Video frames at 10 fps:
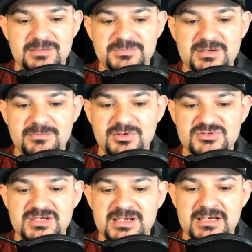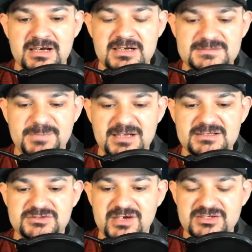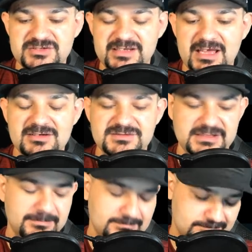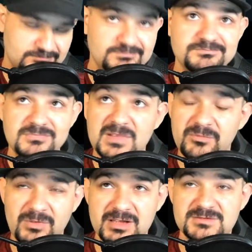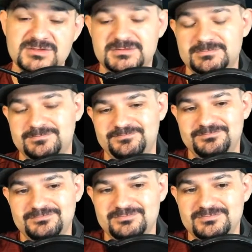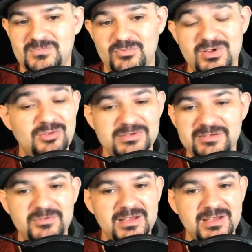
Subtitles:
something most unexpected, strange in the galaxy. Friends. We all need